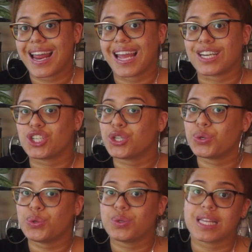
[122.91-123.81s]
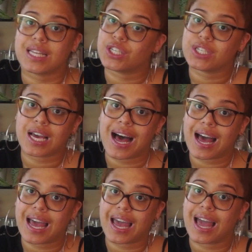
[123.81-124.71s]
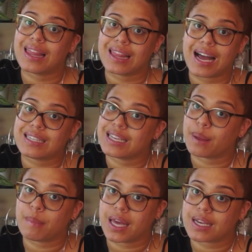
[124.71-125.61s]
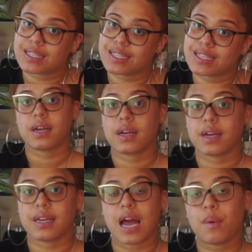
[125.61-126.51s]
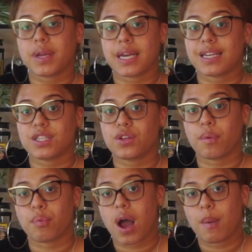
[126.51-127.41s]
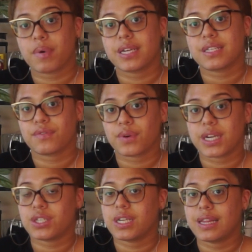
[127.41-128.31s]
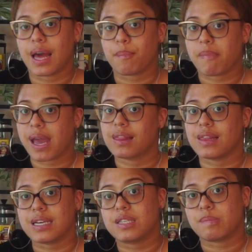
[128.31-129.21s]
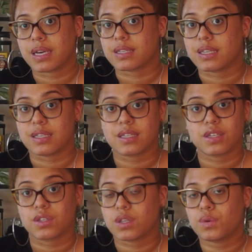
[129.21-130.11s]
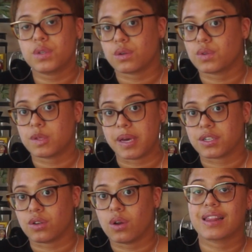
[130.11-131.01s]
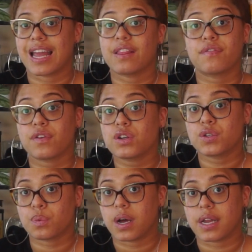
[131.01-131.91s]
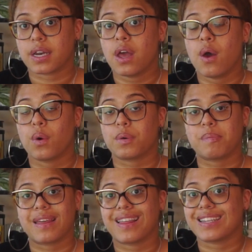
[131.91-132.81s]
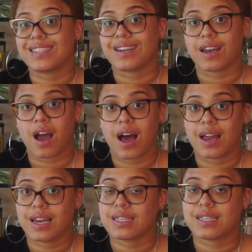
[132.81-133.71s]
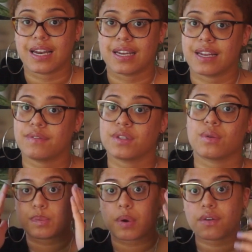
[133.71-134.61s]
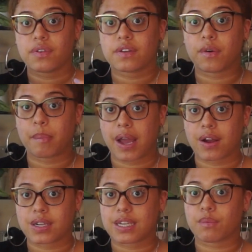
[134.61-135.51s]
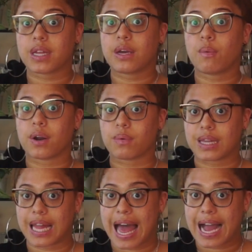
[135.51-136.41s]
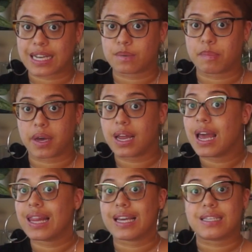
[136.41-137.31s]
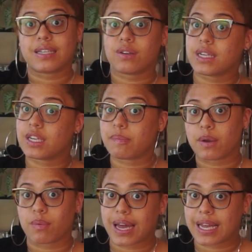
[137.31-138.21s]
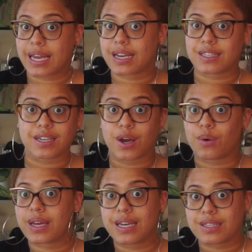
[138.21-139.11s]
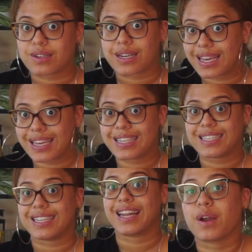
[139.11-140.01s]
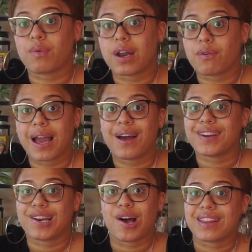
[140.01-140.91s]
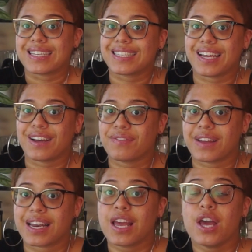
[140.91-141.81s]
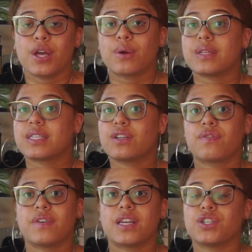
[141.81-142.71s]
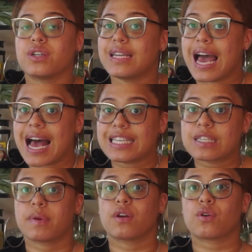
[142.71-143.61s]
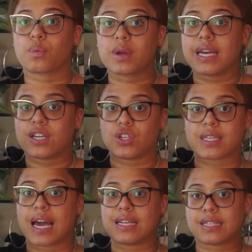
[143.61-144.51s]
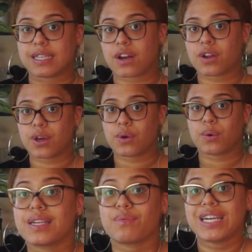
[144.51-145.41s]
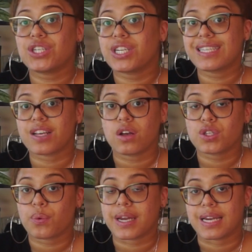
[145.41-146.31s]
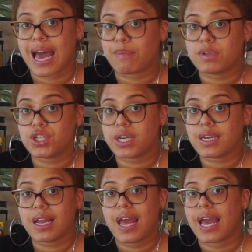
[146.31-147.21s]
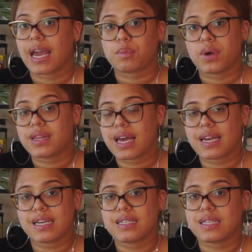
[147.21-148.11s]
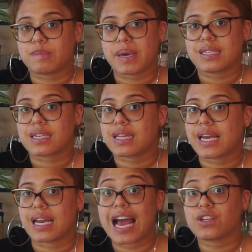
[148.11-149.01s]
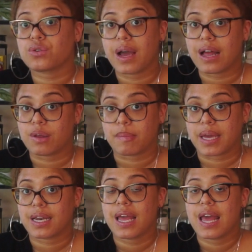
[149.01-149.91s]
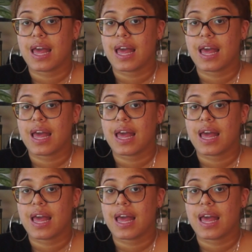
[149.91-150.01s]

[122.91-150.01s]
and choose the chai latte mix. Now I'm going to get into the properties of reishi that make these mixes so special. And the first one would be that it's a non-sedative. So it's perfect for parents that really want to relax, but they still need to be ready because, you know, kids are kids and they run around and all this stuff. And you can still finish your task, but it'll really just kind of center you. Reishi is also an adaptogen. And what that is basically a natural element